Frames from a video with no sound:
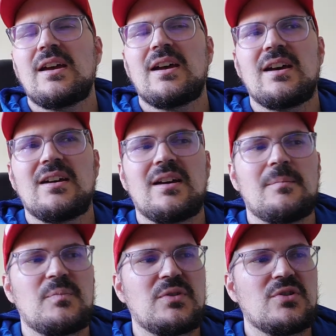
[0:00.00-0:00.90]

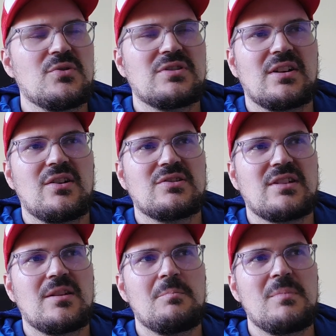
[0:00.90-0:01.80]
Uh, the Deuce, that goes
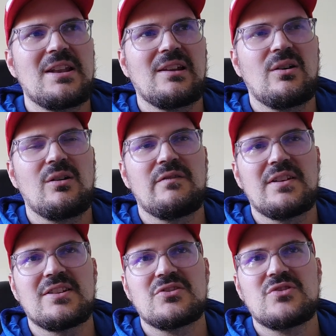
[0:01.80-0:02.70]
down the middle of
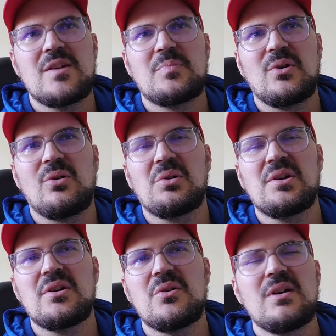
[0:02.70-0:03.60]
the strip,
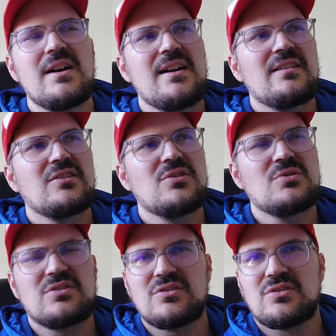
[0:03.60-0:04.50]
although the
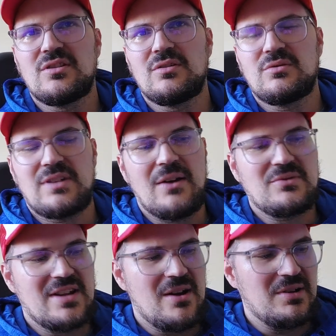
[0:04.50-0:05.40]
Deuce does go
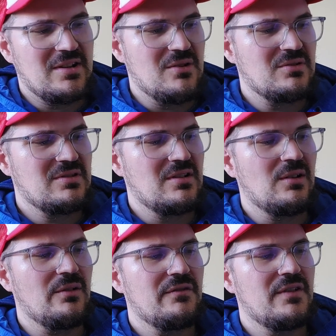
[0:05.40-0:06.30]
downtown. It goes a
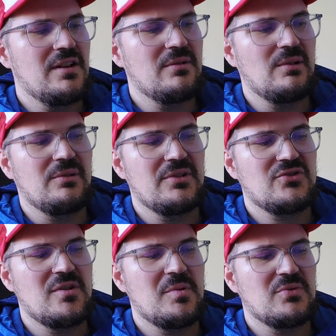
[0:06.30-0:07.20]
lot further along the
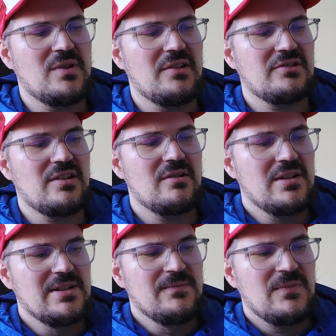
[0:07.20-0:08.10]
strip as well, so
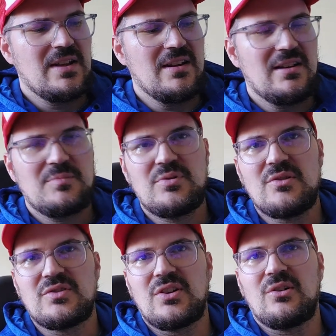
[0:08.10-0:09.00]
uh, it's
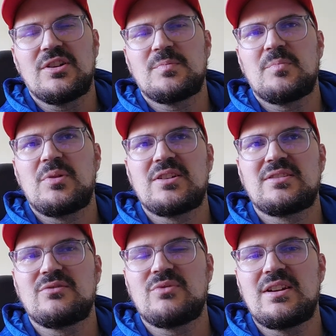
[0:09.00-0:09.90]
pros and cons, but
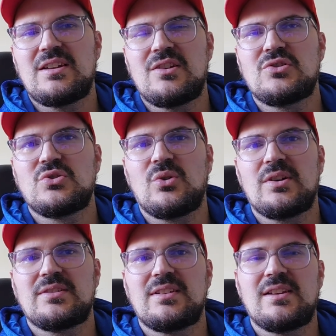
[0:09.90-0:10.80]
personally really
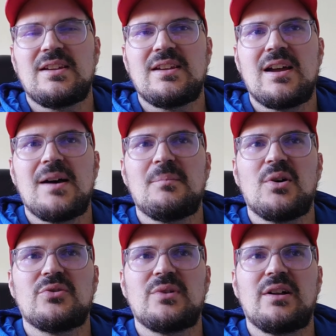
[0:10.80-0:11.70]
enjoyed the uh,
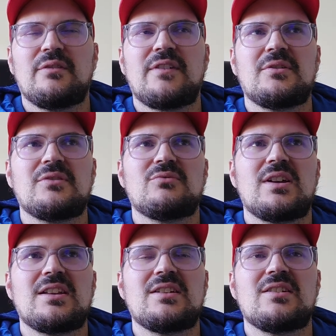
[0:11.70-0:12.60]
monorail. Found it
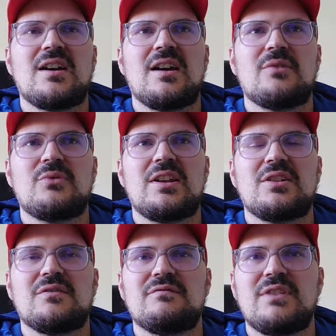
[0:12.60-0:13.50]
really uh, really
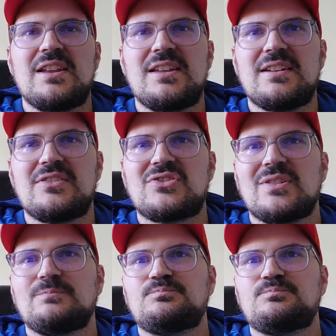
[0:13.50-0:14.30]
convenient.